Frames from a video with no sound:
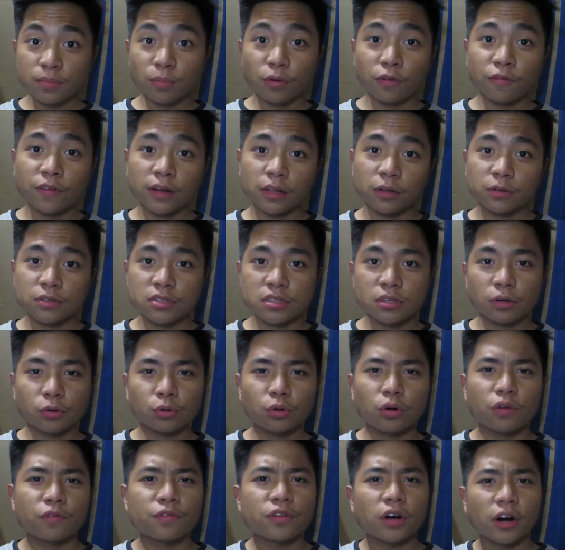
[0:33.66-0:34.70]
book follows the
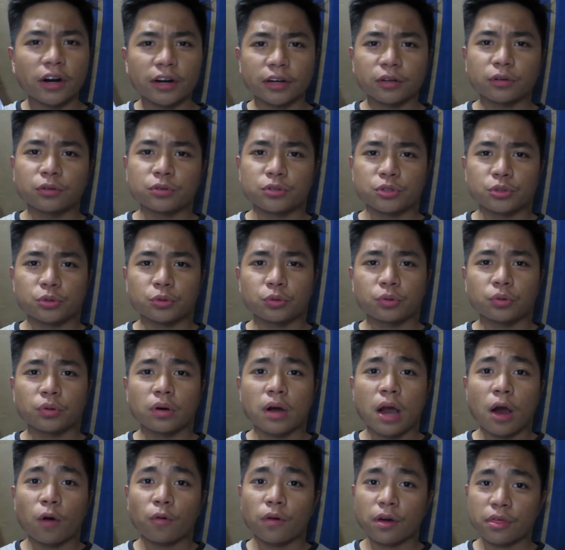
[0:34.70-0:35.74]
crew of the Argo 2,
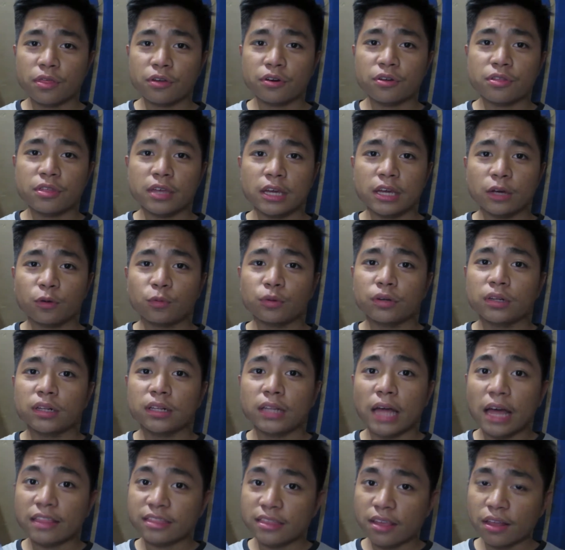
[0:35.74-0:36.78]
whether they will
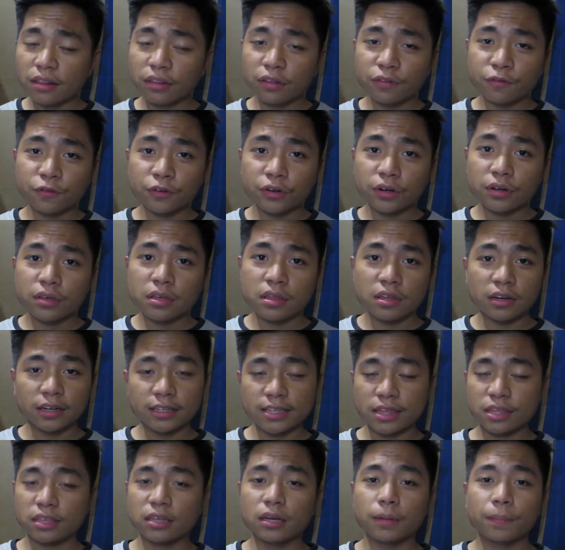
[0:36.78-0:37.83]
deliver the
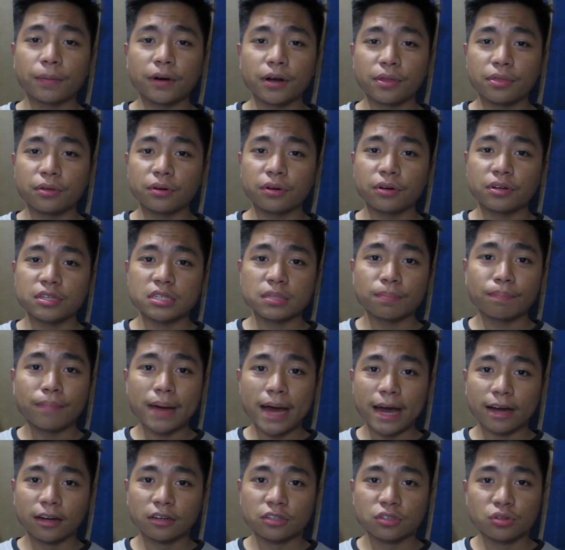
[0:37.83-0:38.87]
Athena Parthenos
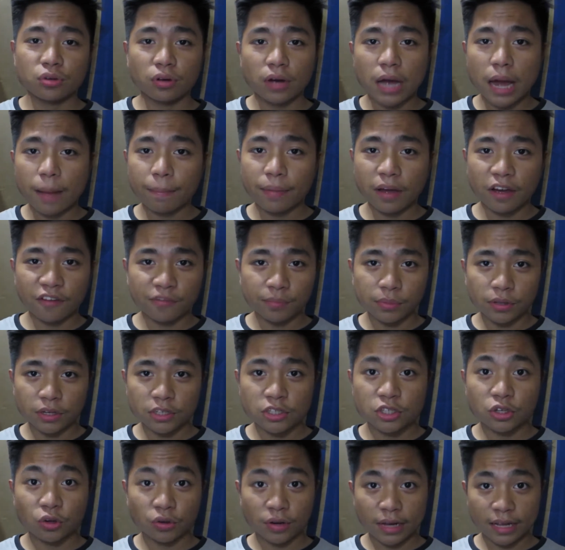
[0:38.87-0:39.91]
back to Camp Half-Blood
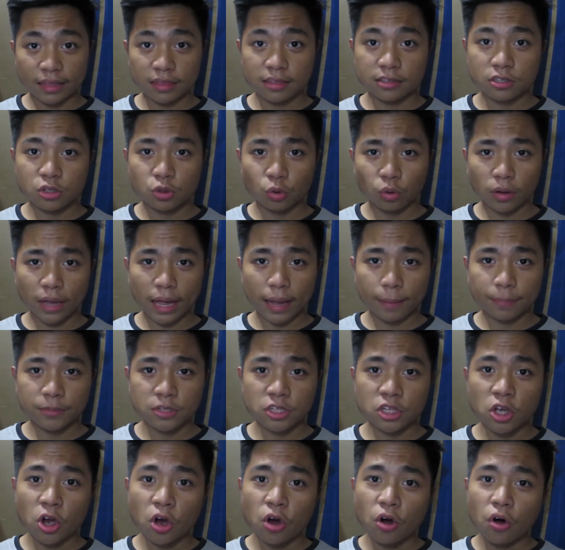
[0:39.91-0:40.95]
to unite the two
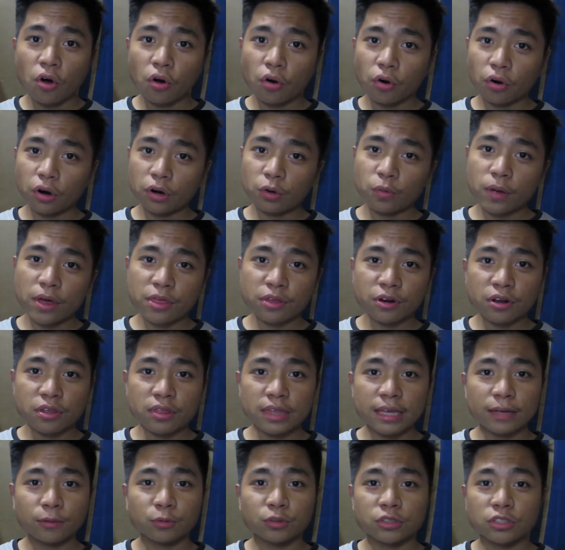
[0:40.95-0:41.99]
camps, or whether
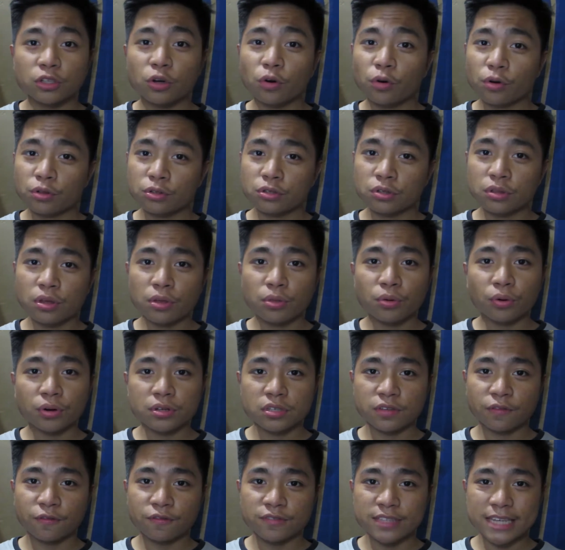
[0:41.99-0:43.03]
they would go to the
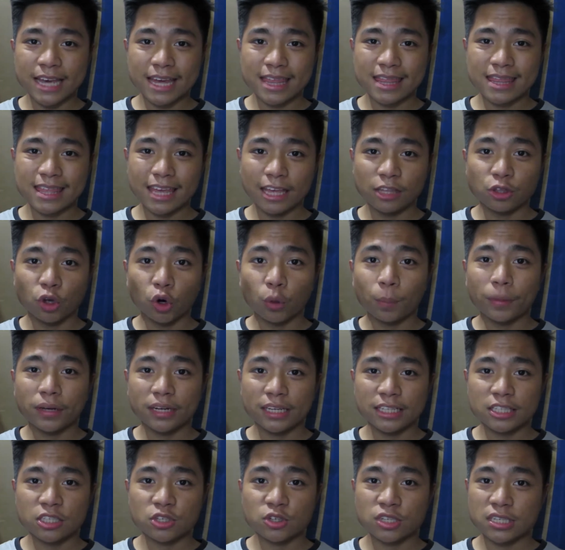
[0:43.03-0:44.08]
doors of death and open
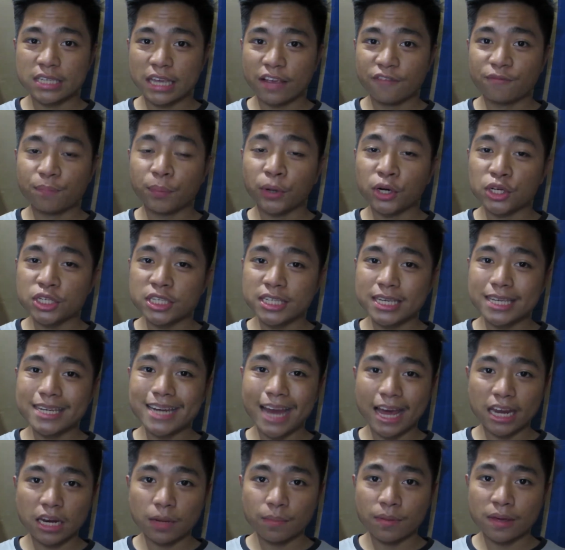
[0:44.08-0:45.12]
it to save Percy and
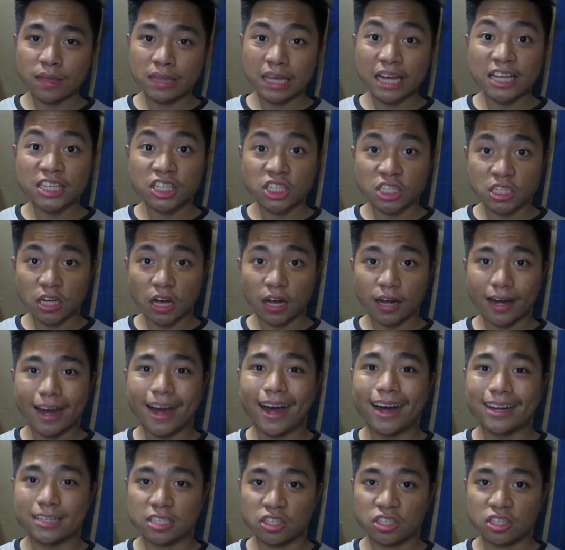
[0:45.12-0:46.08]
Annabeth stuck at